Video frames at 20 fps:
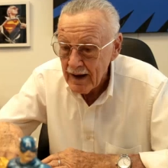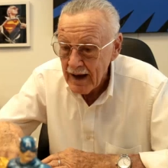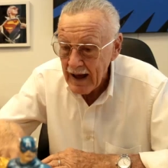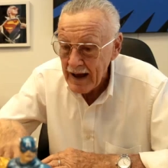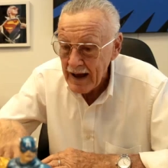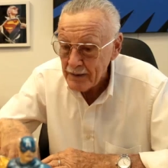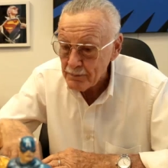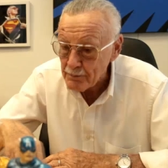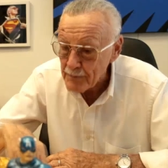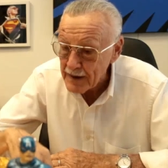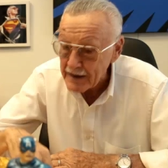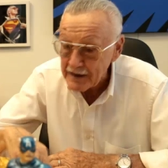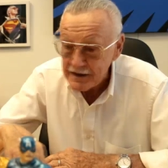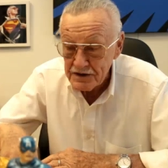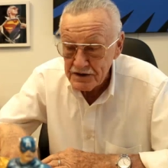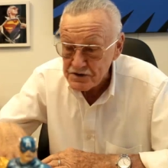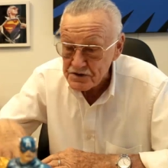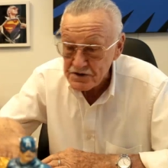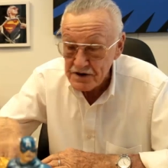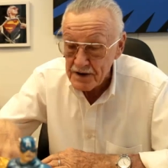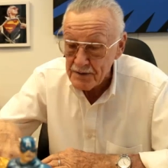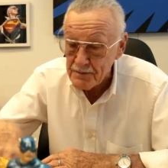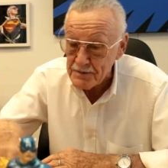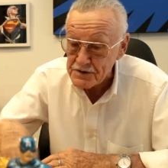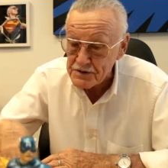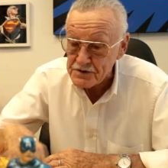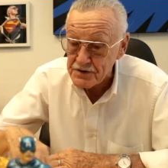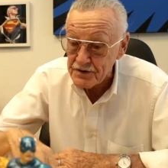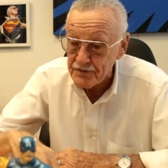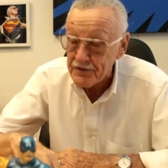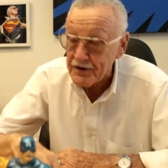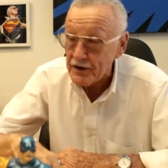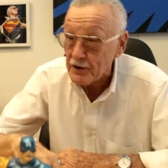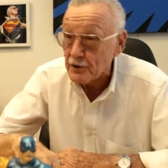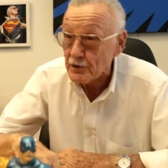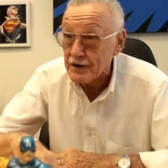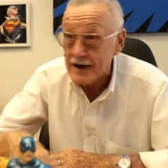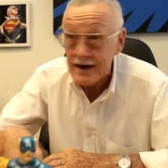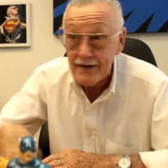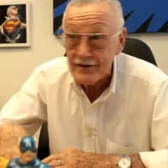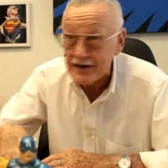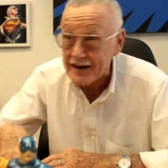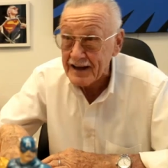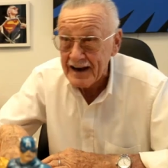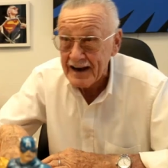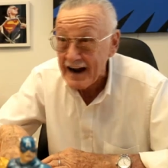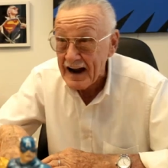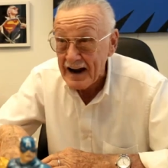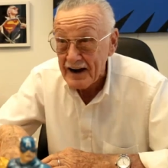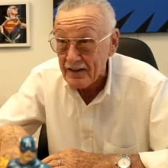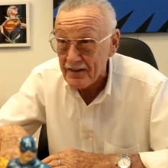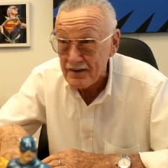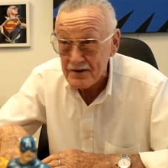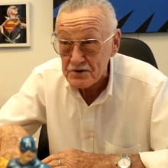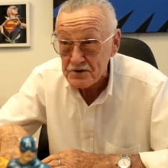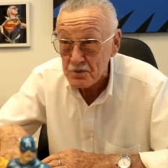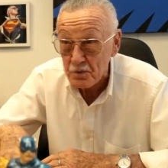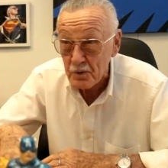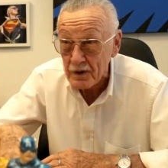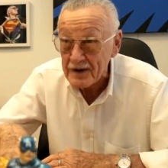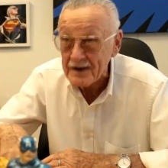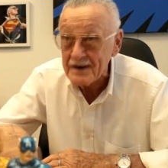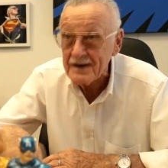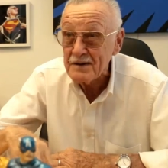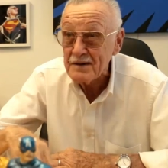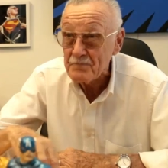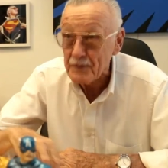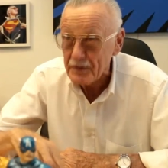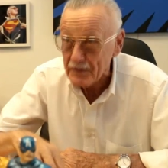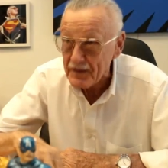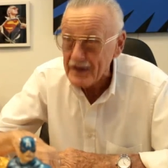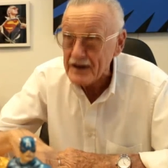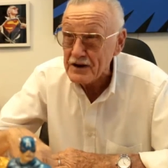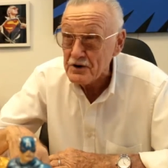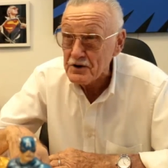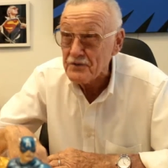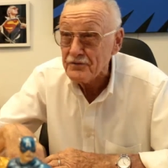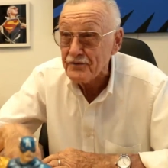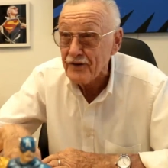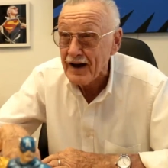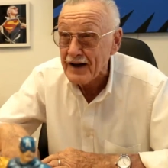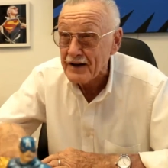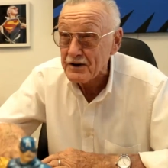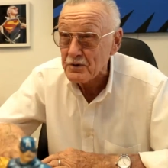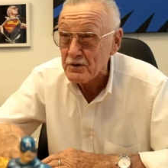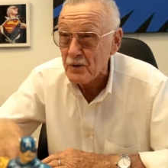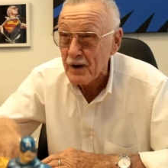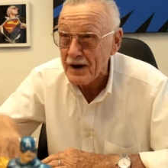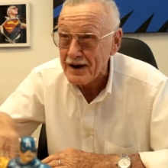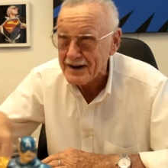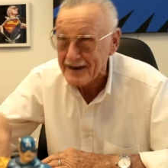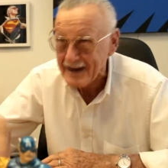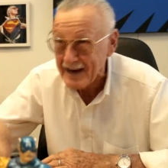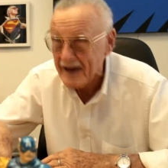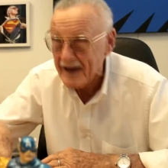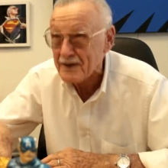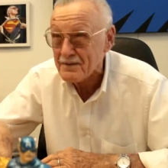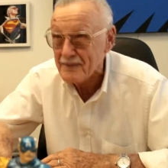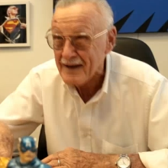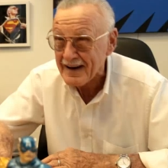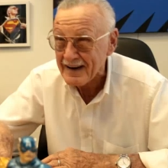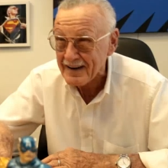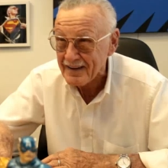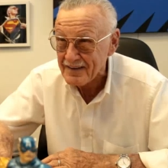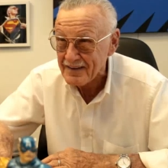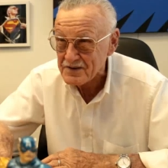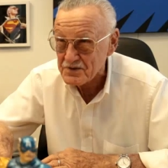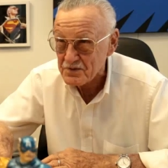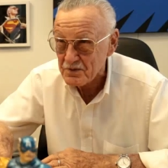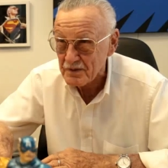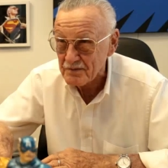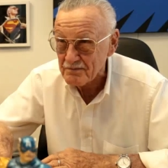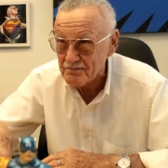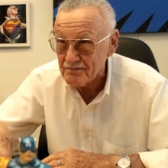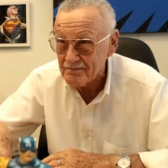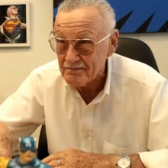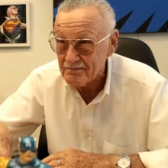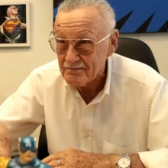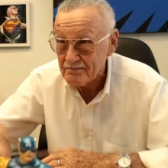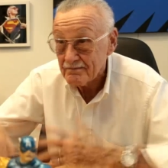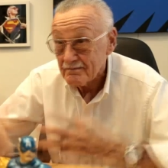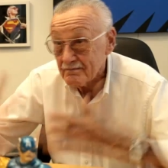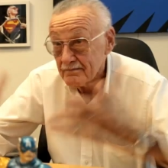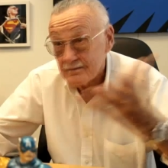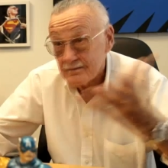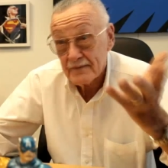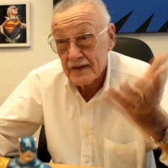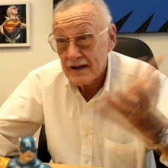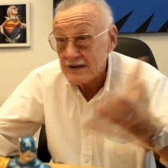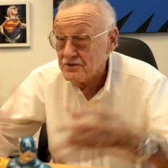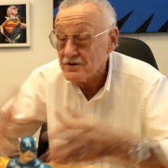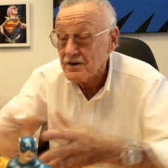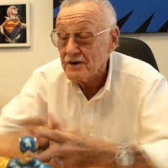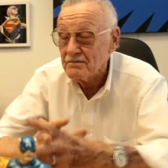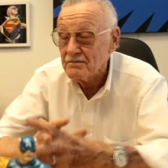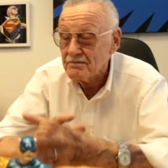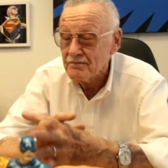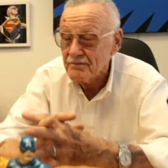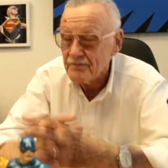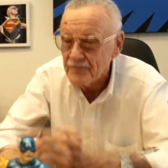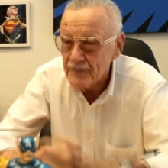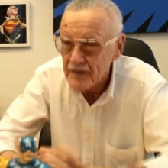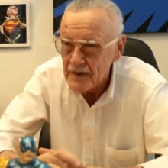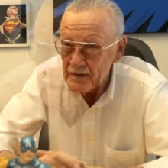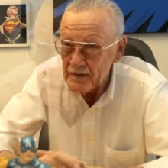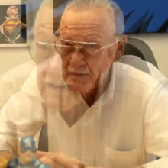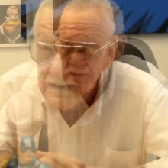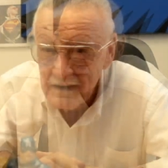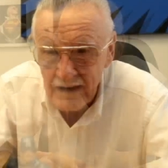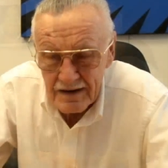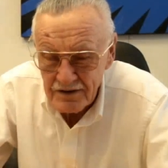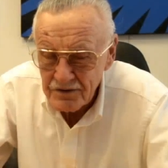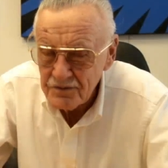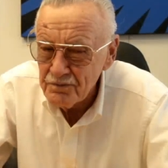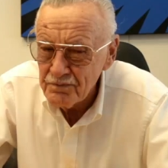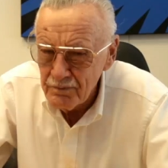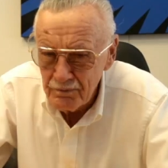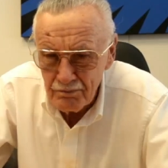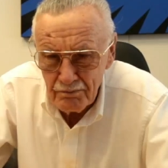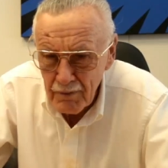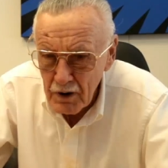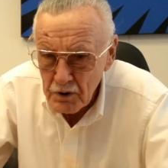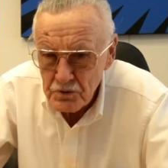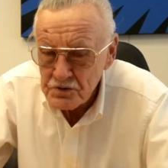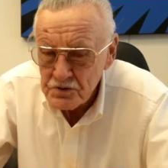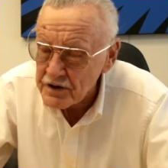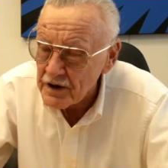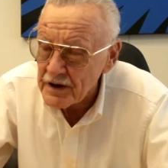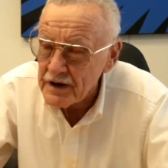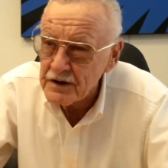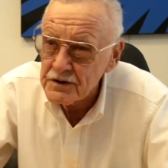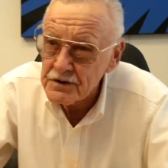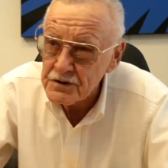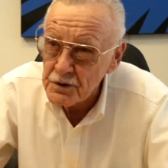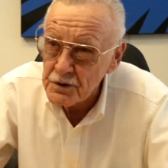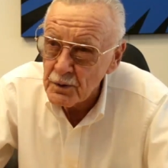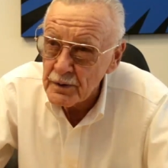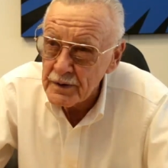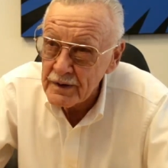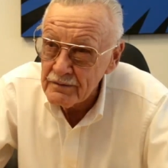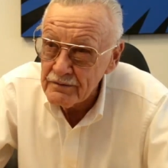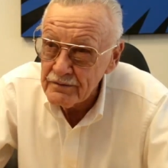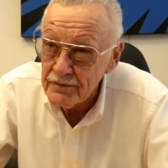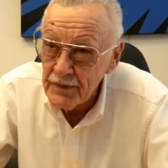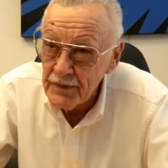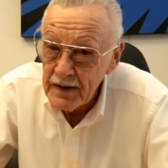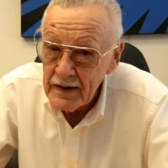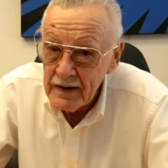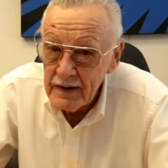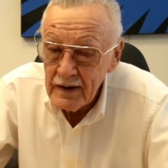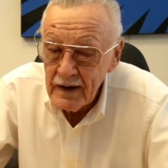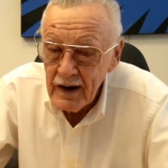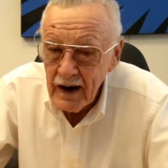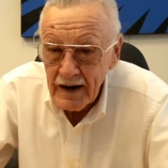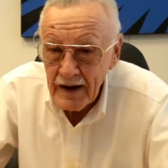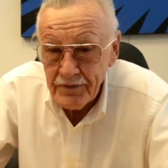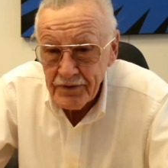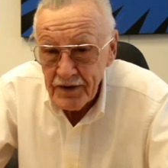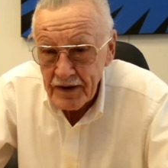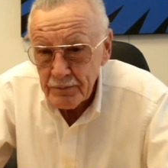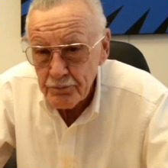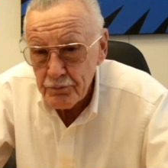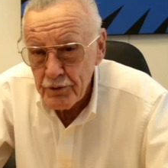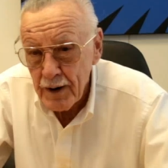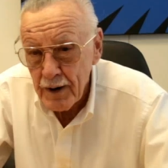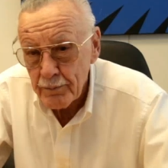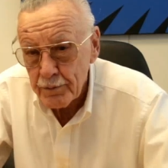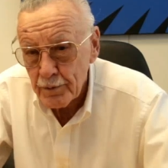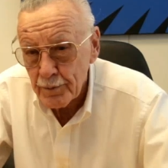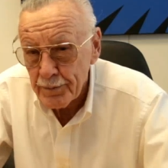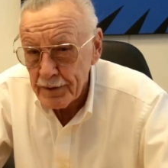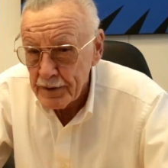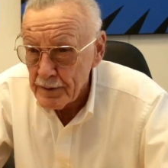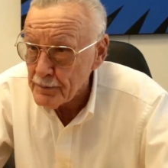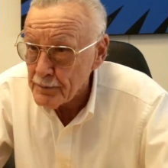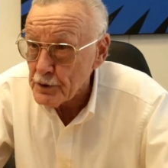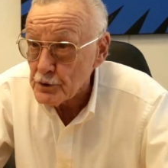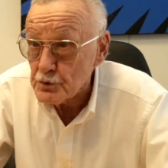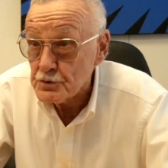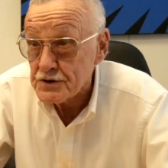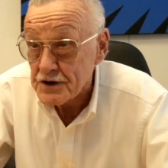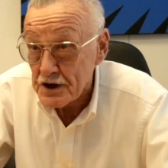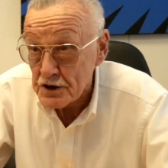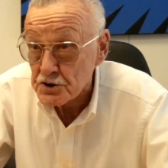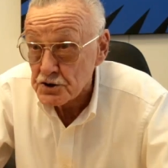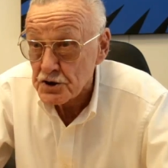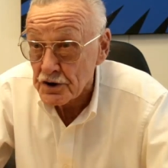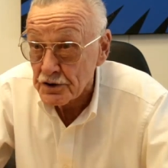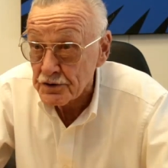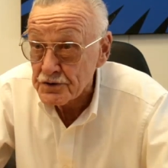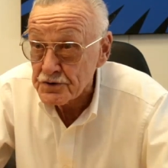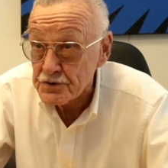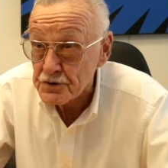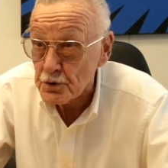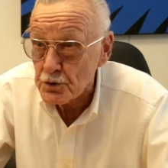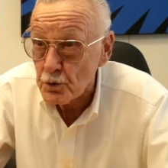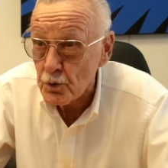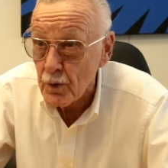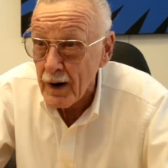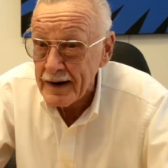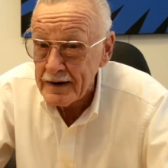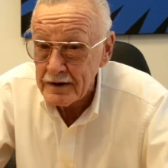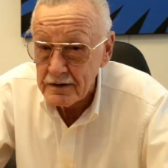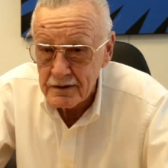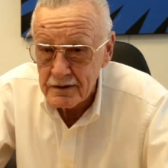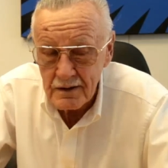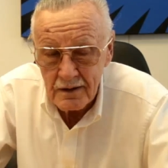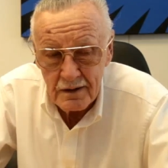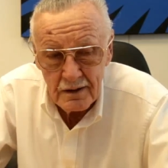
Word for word: and make it seem as if he'll never get out of this one, but then you find a way to get him out of this one. That's it. It's mostly intuitive. I think probably musicians who write